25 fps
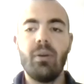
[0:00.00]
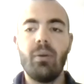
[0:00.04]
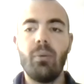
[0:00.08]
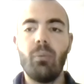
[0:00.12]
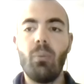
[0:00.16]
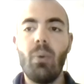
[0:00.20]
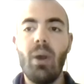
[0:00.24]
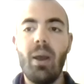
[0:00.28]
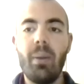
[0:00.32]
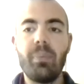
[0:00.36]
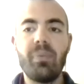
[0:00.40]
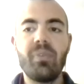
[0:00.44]

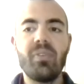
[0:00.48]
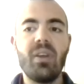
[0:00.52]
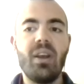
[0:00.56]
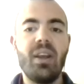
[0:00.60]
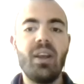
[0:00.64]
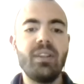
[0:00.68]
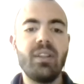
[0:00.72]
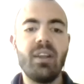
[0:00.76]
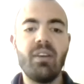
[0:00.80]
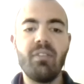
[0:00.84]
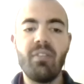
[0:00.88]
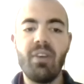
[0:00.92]

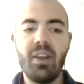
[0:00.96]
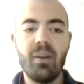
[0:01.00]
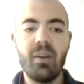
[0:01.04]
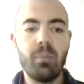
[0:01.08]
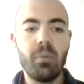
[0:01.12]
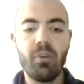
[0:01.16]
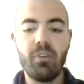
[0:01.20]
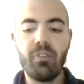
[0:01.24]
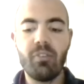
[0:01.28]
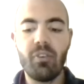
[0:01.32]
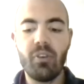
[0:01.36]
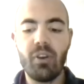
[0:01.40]
website
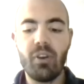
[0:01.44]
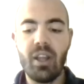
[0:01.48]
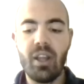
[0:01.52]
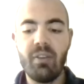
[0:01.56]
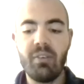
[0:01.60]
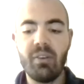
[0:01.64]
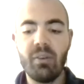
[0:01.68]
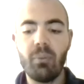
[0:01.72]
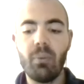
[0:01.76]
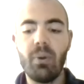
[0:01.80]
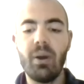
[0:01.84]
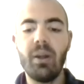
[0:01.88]
available for
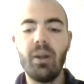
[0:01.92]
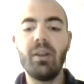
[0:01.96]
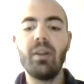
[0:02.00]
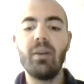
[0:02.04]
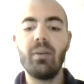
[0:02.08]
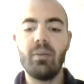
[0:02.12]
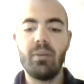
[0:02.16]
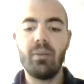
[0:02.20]
everyone,